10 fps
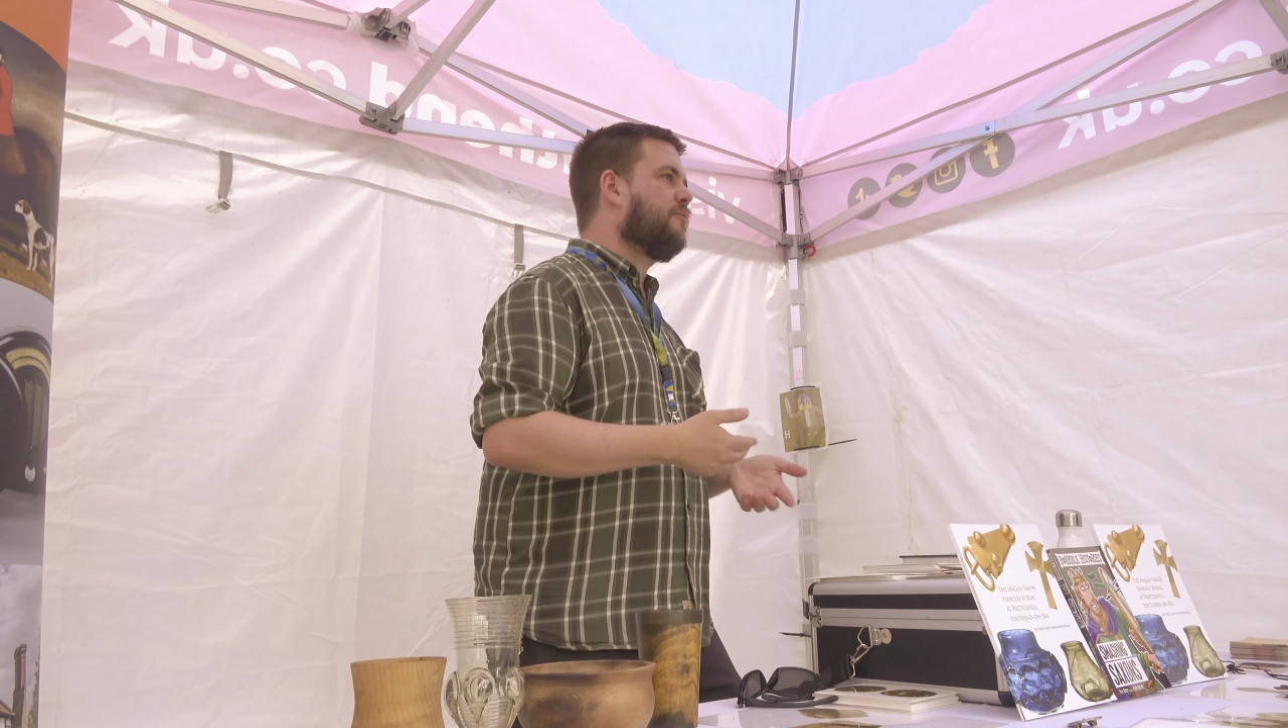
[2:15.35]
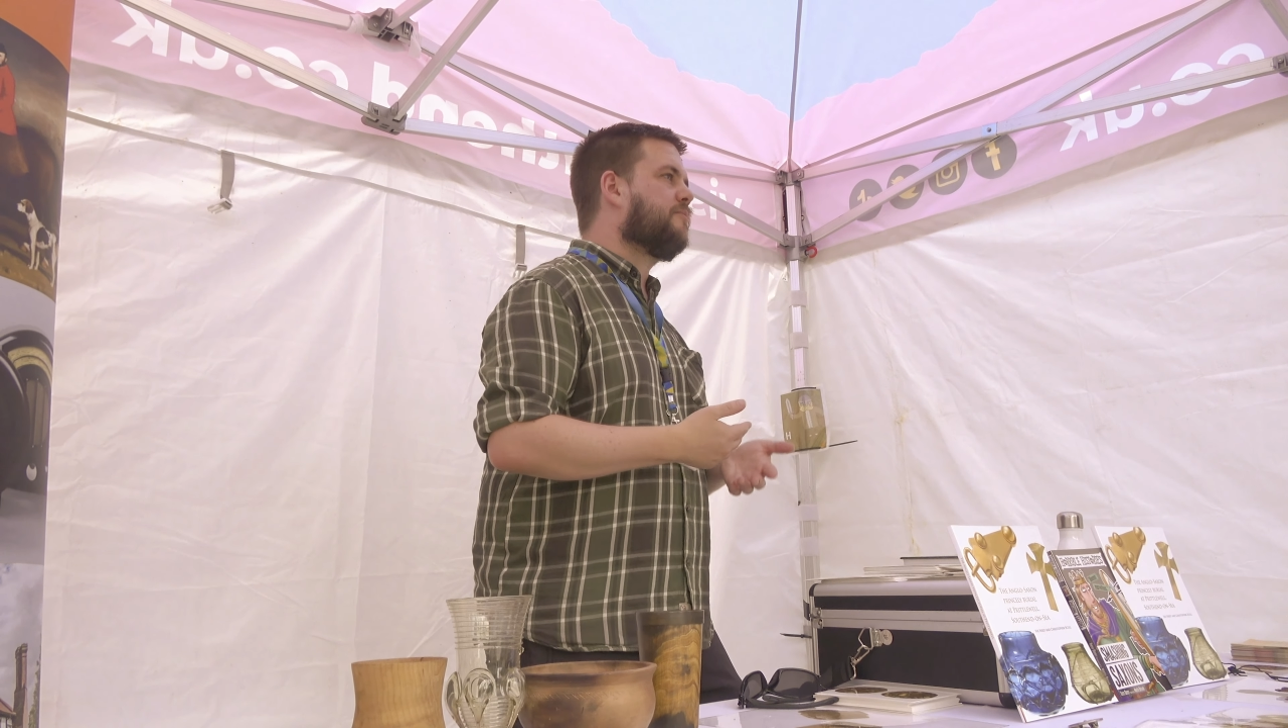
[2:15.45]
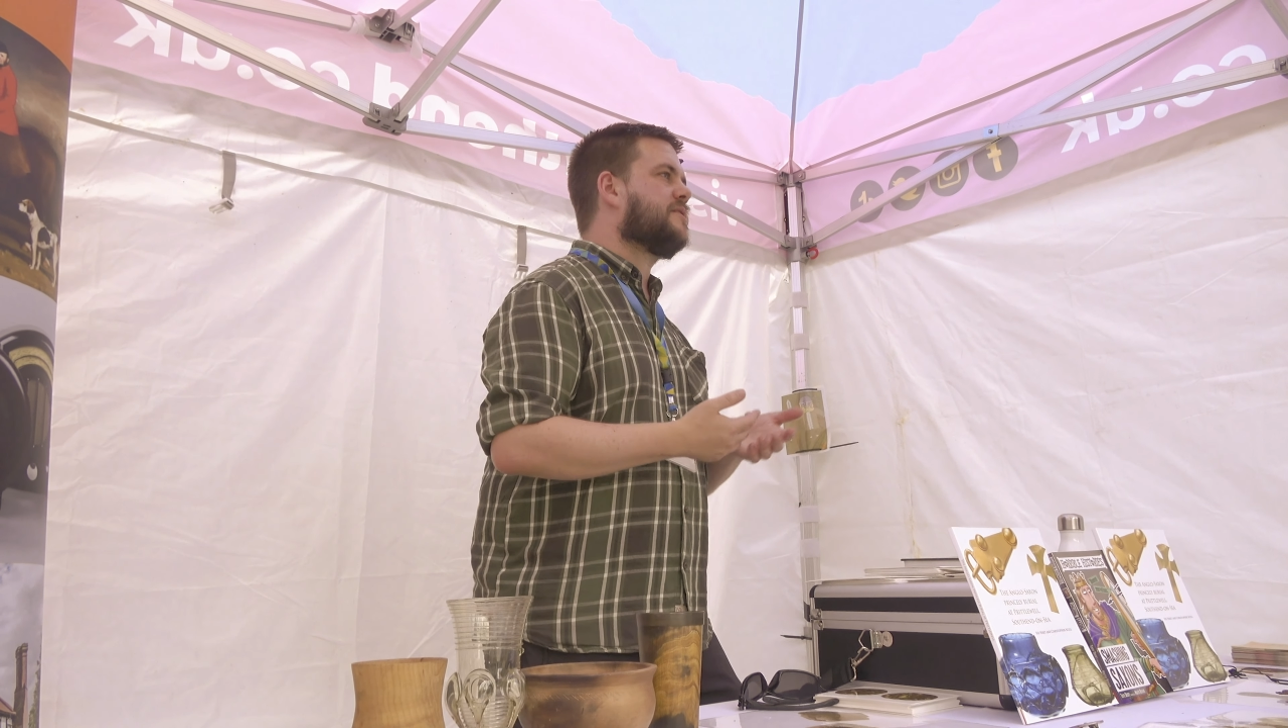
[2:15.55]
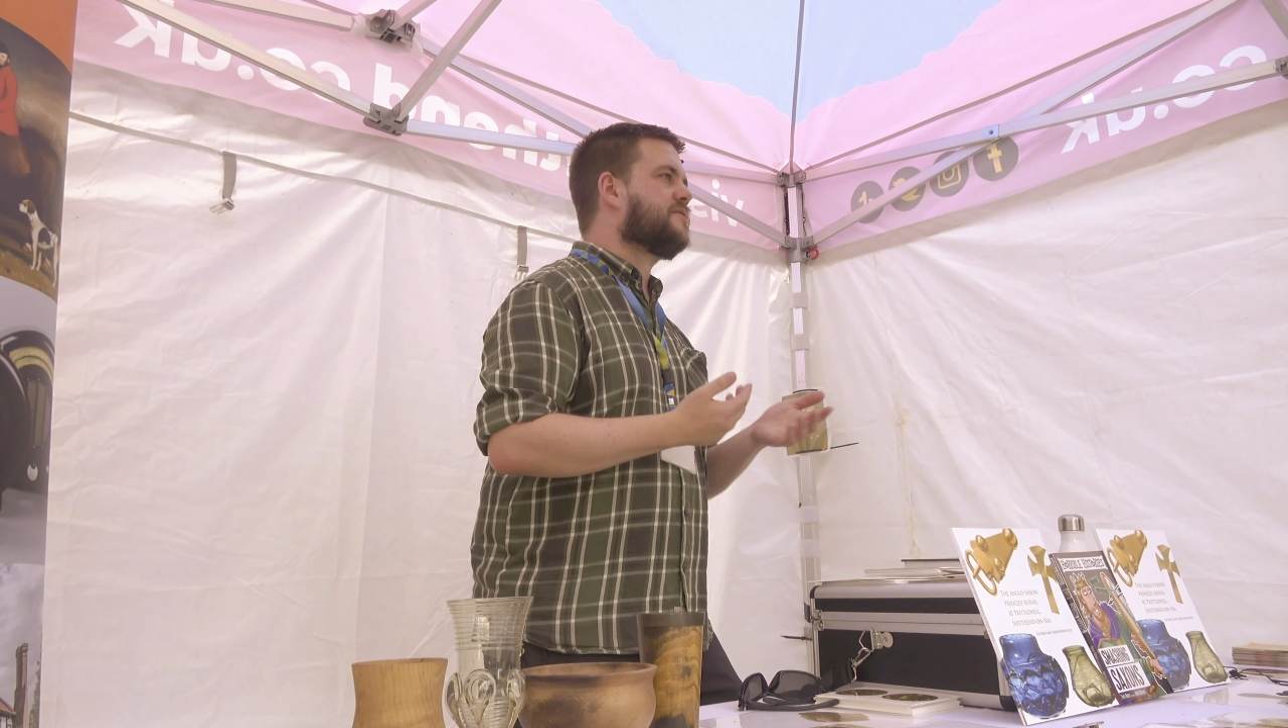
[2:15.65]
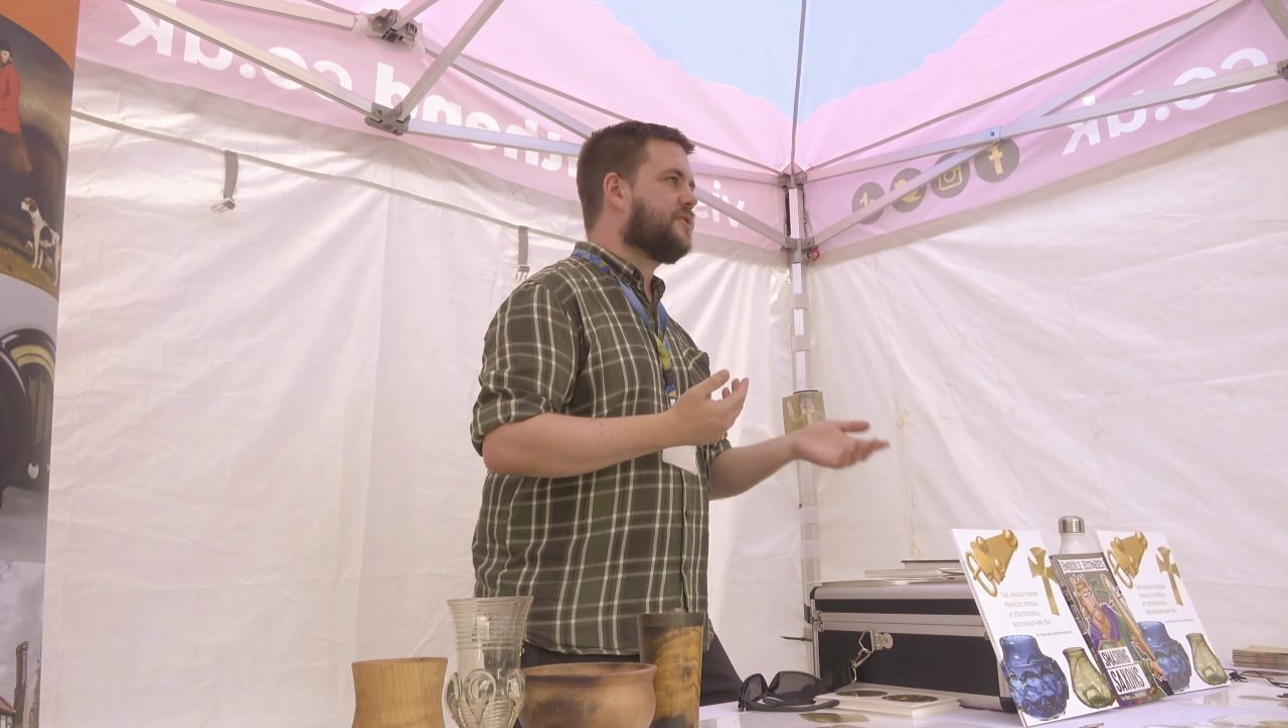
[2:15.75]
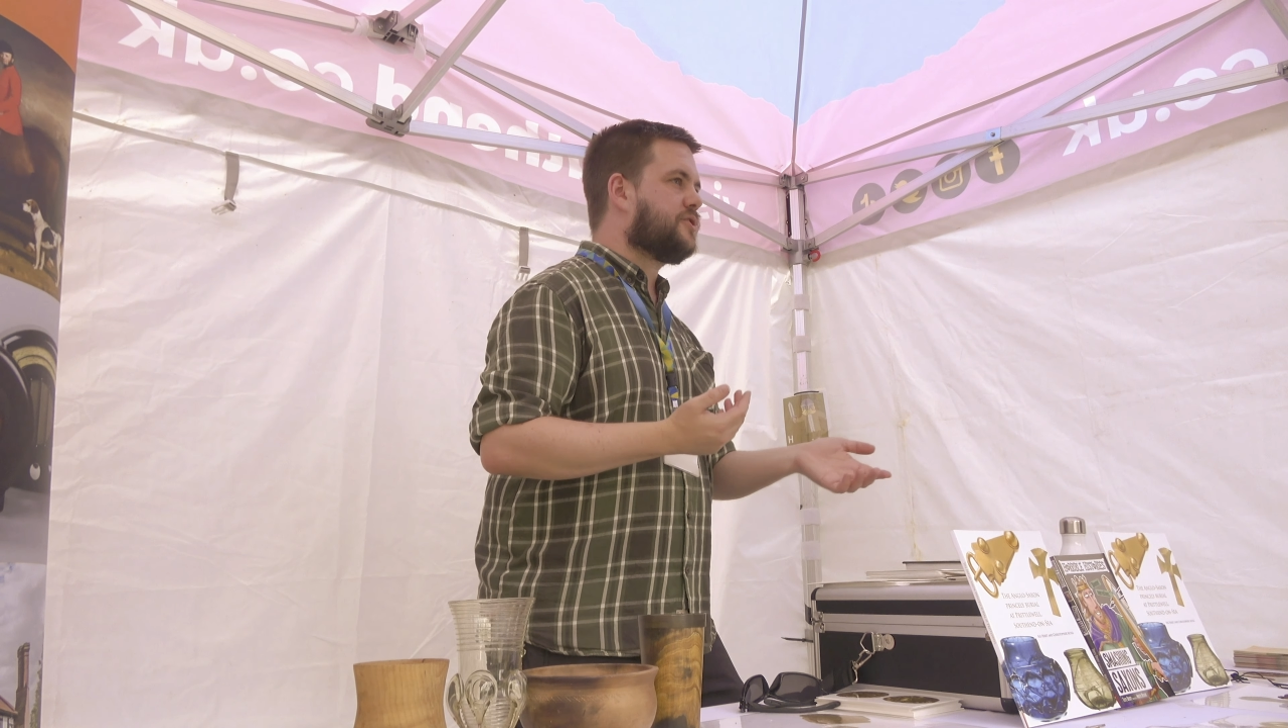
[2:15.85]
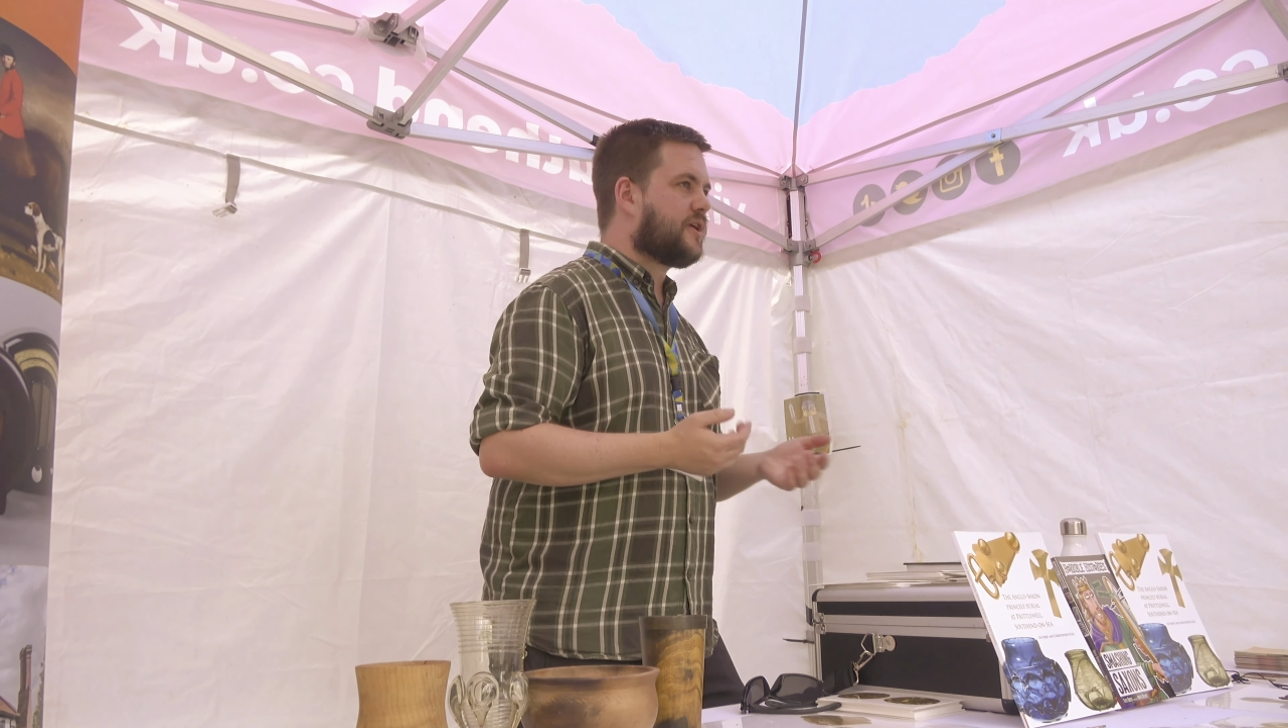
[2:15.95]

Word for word: and prestige